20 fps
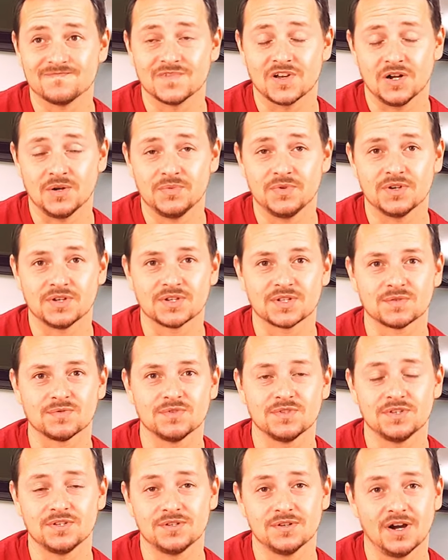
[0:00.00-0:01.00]
I'll be honest
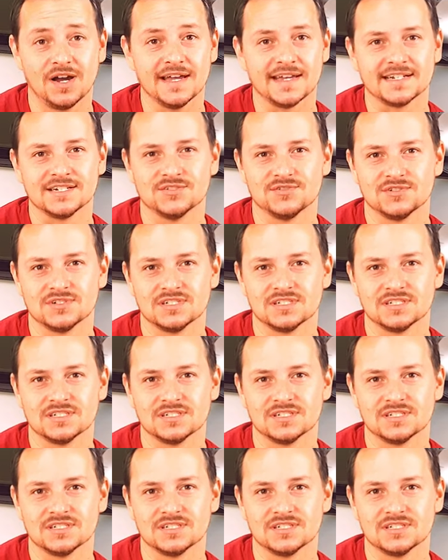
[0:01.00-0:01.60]
with you, I ignored